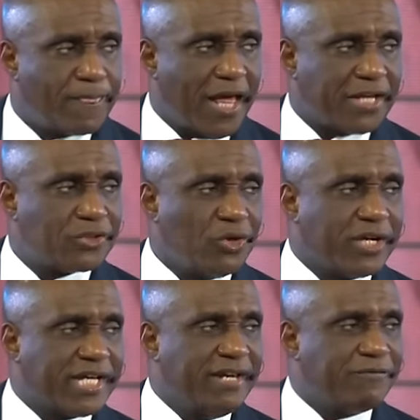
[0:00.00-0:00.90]
There's no
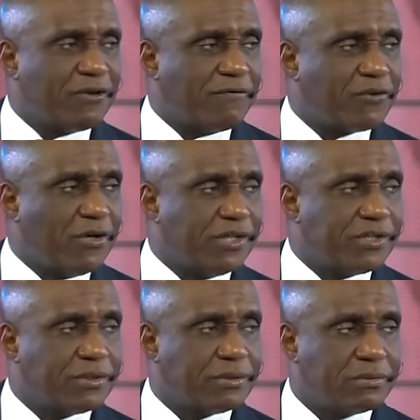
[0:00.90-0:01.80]
gift of
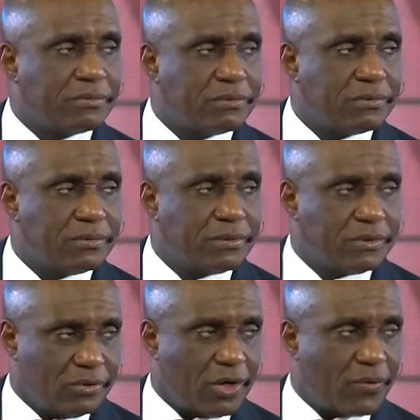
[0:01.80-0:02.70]
knowledge.
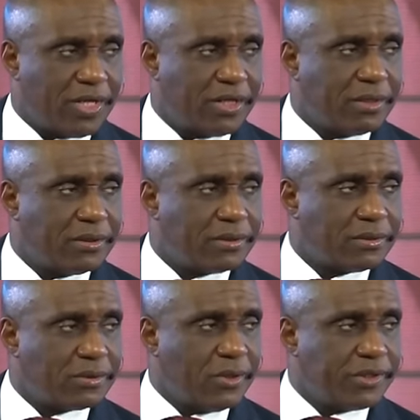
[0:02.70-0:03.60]
You acquire
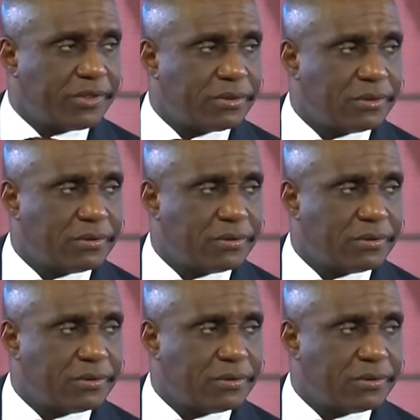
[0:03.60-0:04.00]
knowledge.